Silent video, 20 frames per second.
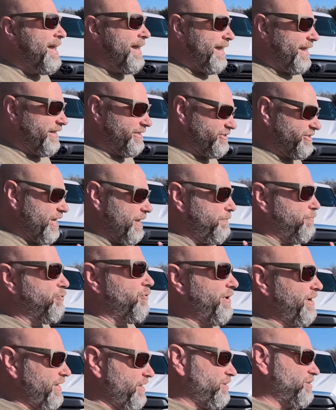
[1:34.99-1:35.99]
it's a
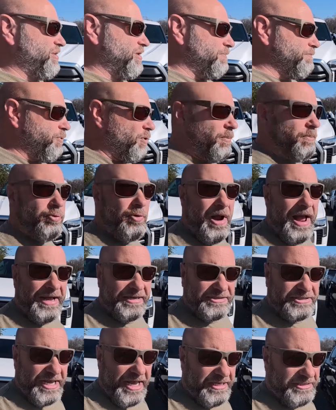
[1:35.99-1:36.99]
pretty simple
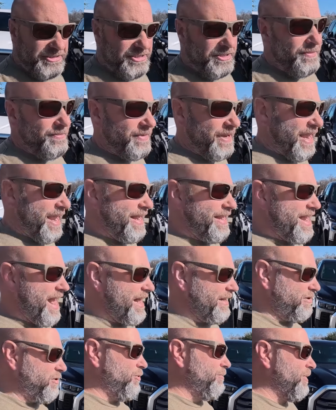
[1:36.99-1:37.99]
process. Okay,
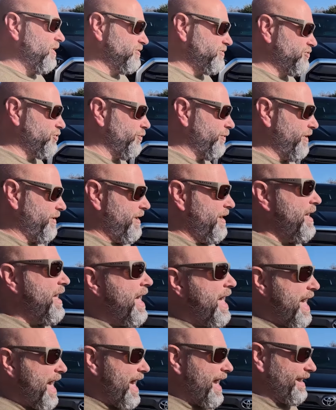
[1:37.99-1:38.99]
not too much to it.
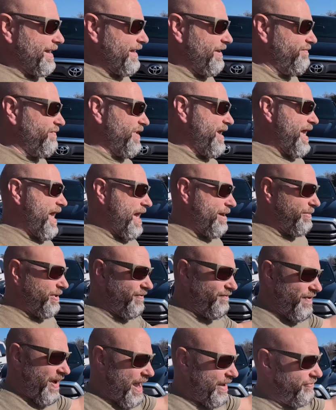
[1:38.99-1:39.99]
Heck, even a
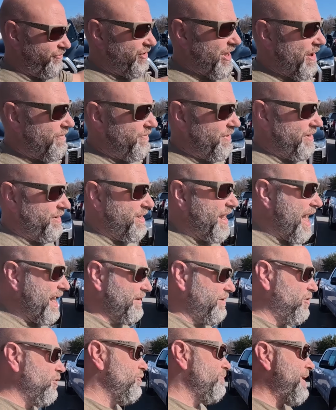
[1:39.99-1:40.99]
Hemi 5.7,
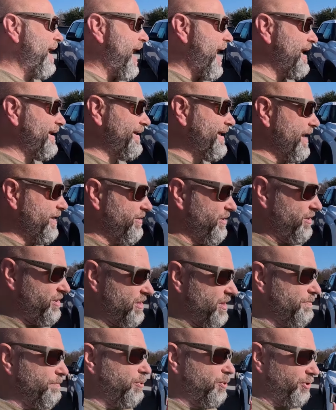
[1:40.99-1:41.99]
not too bad. Okay, these
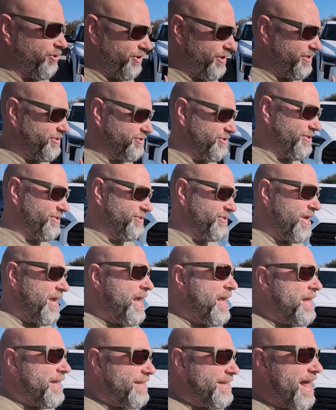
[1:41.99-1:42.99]
simpler engines,
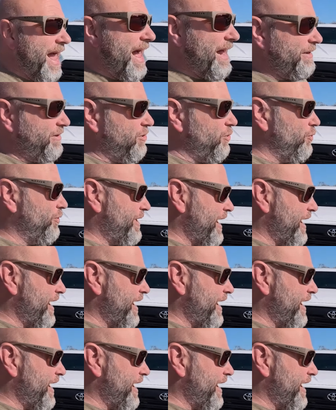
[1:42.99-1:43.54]
not too